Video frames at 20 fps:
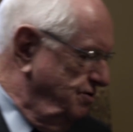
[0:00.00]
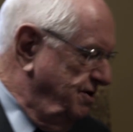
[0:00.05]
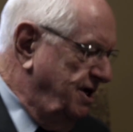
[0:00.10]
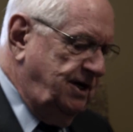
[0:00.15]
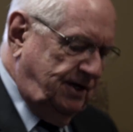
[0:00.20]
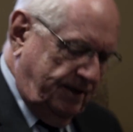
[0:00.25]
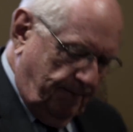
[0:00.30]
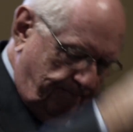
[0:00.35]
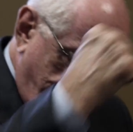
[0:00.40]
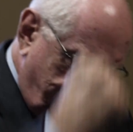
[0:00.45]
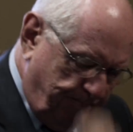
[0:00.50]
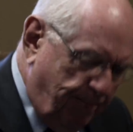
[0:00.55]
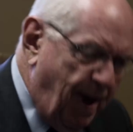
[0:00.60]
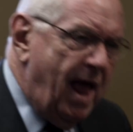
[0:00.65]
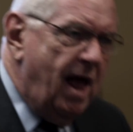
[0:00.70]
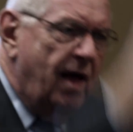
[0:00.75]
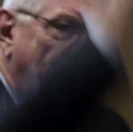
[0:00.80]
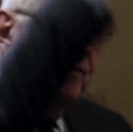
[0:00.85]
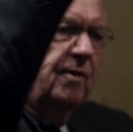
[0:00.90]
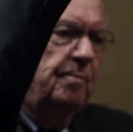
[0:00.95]
You need to
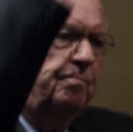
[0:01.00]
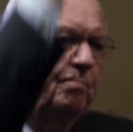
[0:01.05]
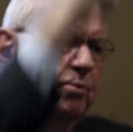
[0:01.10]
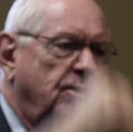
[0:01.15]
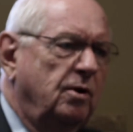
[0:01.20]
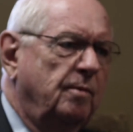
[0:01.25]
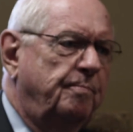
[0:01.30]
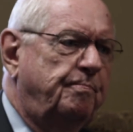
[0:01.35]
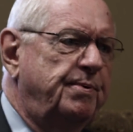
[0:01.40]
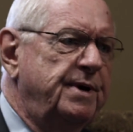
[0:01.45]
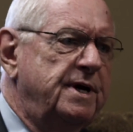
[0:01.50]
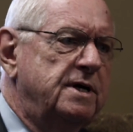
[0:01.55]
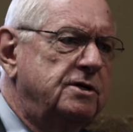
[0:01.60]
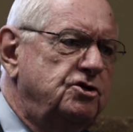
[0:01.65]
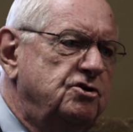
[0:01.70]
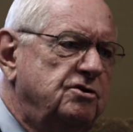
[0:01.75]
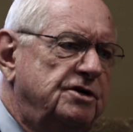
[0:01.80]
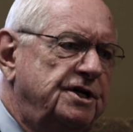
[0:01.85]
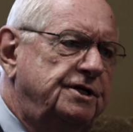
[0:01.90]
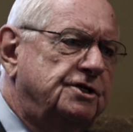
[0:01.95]
pound the
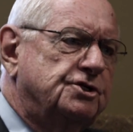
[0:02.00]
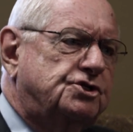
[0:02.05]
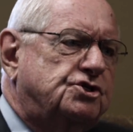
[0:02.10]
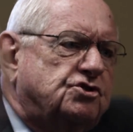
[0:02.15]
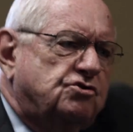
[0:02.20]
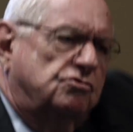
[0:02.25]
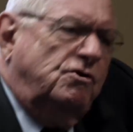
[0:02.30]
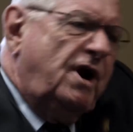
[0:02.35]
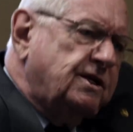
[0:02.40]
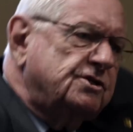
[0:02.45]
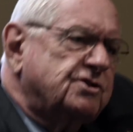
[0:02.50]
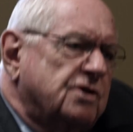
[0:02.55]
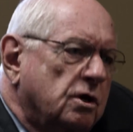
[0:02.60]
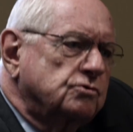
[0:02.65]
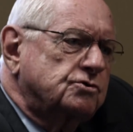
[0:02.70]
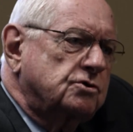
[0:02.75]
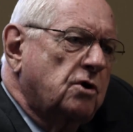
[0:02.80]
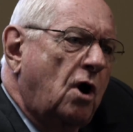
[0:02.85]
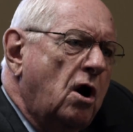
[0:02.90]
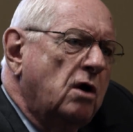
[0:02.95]
pulpit. You need to stretch
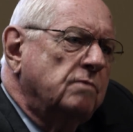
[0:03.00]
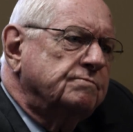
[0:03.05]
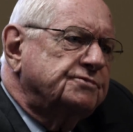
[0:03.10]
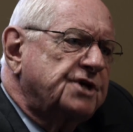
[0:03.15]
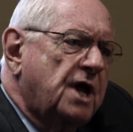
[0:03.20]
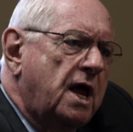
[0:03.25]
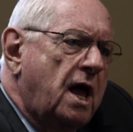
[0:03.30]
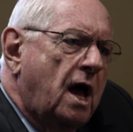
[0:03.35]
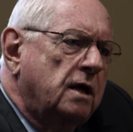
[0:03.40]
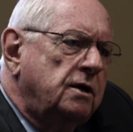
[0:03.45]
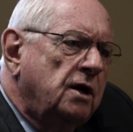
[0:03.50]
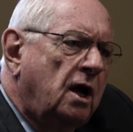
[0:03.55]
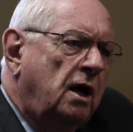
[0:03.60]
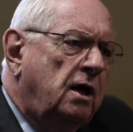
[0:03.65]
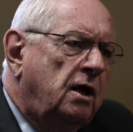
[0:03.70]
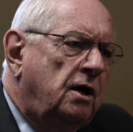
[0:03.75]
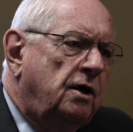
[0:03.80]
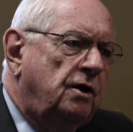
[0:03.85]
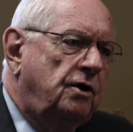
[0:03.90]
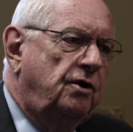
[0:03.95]
those arms out.
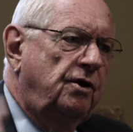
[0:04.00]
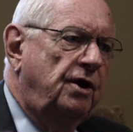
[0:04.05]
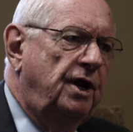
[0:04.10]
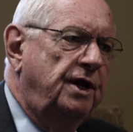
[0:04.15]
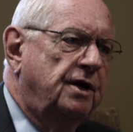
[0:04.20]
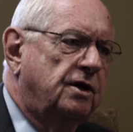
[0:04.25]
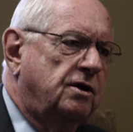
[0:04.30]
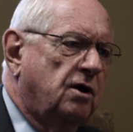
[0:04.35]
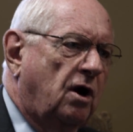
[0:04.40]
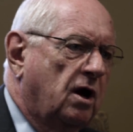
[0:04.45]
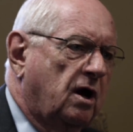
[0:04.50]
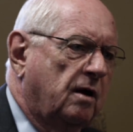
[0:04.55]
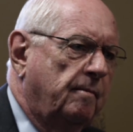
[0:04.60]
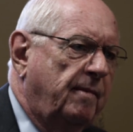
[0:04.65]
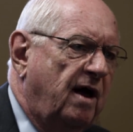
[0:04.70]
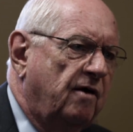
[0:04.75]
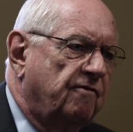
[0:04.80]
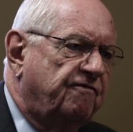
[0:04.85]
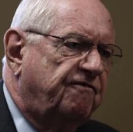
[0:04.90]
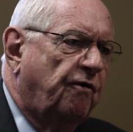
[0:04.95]
You need to talk
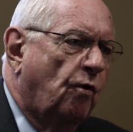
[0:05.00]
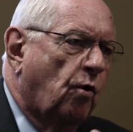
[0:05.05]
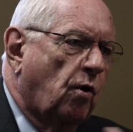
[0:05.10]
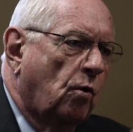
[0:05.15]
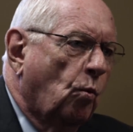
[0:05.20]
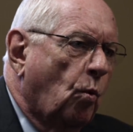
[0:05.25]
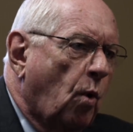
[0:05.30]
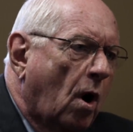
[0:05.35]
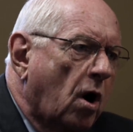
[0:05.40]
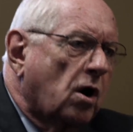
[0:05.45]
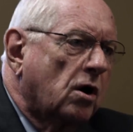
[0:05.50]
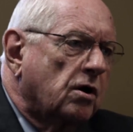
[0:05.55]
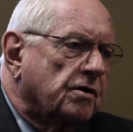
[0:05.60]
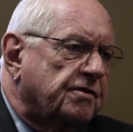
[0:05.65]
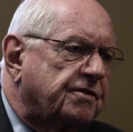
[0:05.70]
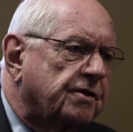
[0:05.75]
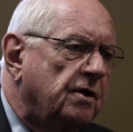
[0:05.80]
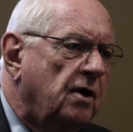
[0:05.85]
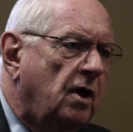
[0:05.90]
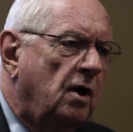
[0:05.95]
about Fort
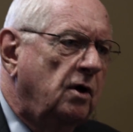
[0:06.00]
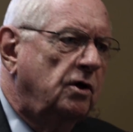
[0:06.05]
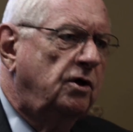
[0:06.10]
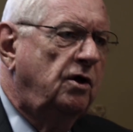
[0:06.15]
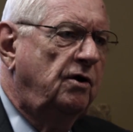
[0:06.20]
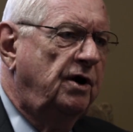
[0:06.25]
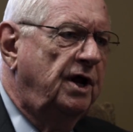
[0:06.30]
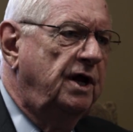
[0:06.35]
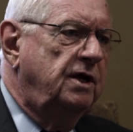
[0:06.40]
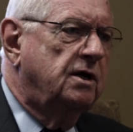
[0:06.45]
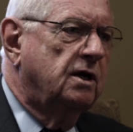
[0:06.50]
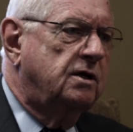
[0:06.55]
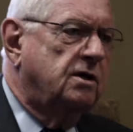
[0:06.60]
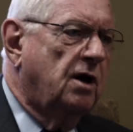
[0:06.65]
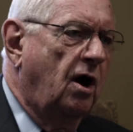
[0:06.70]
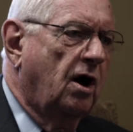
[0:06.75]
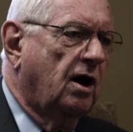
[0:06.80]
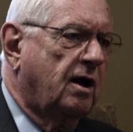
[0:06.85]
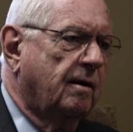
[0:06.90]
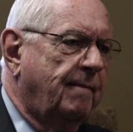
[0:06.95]
Worth. You need to
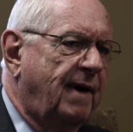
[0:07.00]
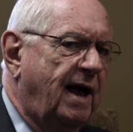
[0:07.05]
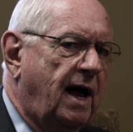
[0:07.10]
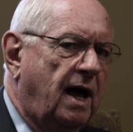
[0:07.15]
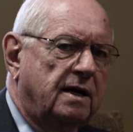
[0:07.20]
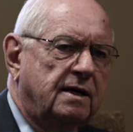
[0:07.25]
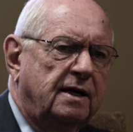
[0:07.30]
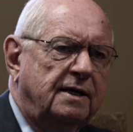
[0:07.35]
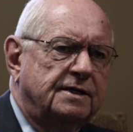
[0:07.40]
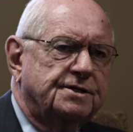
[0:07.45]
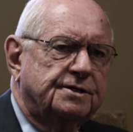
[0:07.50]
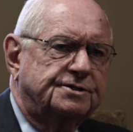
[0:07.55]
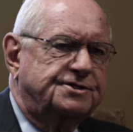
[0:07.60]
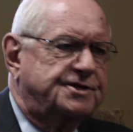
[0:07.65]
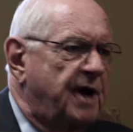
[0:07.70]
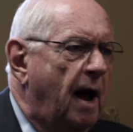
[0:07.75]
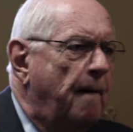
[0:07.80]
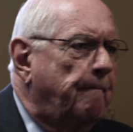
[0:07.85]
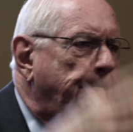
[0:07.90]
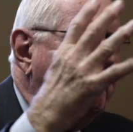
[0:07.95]
talk about
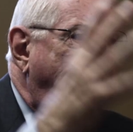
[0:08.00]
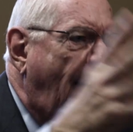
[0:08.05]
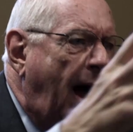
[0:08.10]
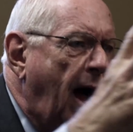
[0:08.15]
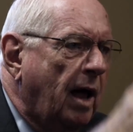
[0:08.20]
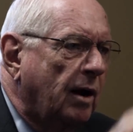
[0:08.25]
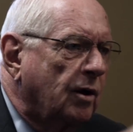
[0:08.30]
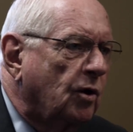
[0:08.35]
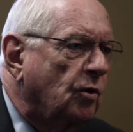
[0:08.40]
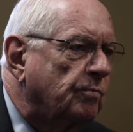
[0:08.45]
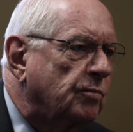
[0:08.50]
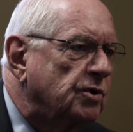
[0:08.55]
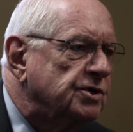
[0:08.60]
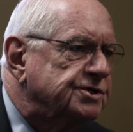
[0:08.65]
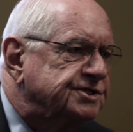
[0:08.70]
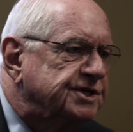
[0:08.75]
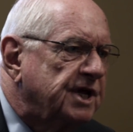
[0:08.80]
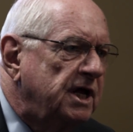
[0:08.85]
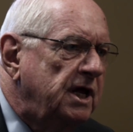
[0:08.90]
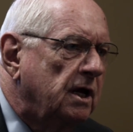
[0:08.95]
São Paulo,
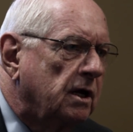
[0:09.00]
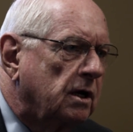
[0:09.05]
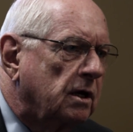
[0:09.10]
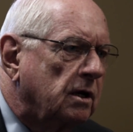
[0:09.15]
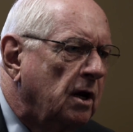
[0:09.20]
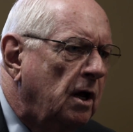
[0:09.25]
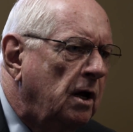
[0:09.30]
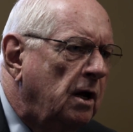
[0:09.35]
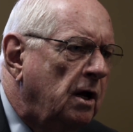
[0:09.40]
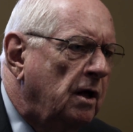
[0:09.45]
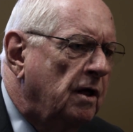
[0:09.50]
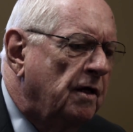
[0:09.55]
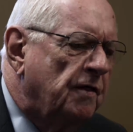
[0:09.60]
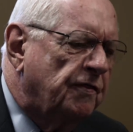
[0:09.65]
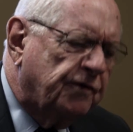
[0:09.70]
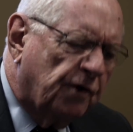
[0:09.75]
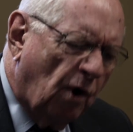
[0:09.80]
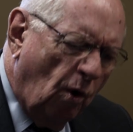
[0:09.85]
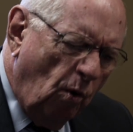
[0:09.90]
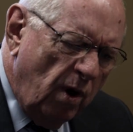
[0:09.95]
Brazil.
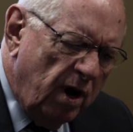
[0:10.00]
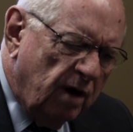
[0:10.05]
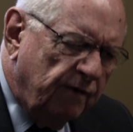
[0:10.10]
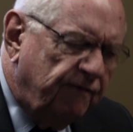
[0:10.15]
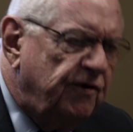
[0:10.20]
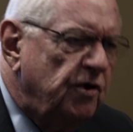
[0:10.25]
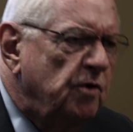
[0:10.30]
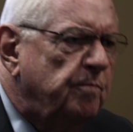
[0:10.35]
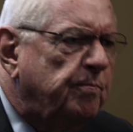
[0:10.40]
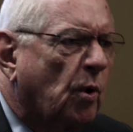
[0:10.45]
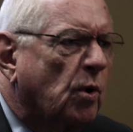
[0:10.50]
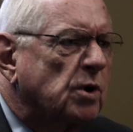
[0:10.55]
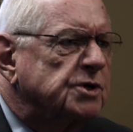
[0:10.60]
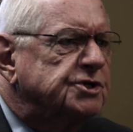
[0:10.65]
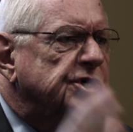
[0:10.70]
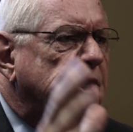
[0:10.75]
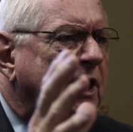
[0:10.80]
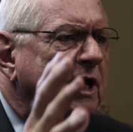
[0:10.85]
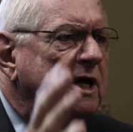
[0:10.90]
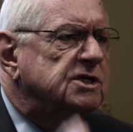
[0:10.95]
Throw in a few
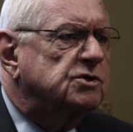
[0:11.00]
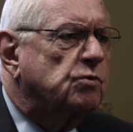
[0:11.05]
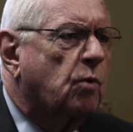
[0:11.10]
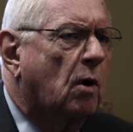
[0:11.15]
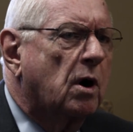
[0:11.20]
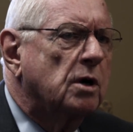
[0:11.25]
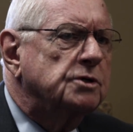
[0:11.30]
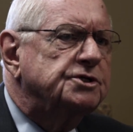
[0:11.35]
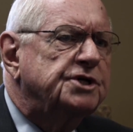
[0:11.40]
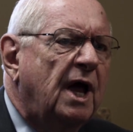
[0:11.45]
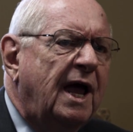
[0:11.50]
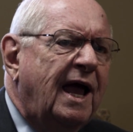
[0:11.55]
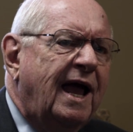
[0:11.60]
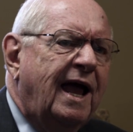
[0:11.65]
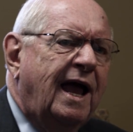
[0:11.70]
Portuguese words.